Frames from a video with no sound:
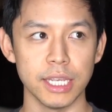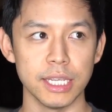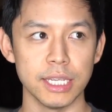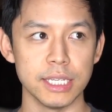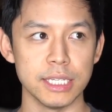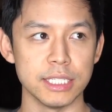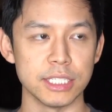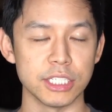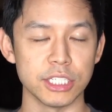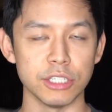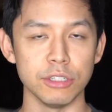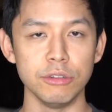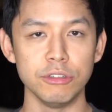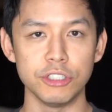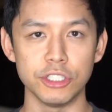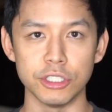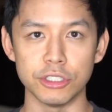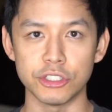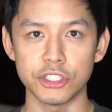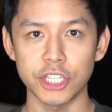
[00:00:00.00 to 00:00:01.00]
is
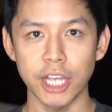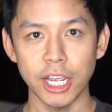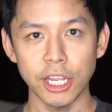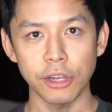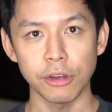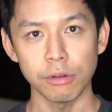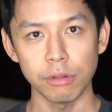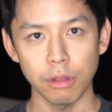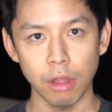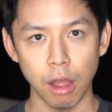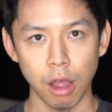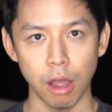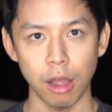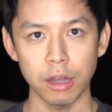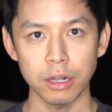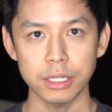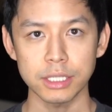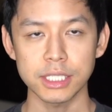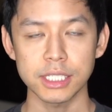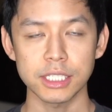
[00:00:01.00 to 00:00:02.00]
you should check your
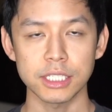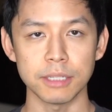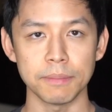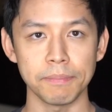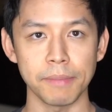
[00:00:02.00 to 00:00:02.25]
logs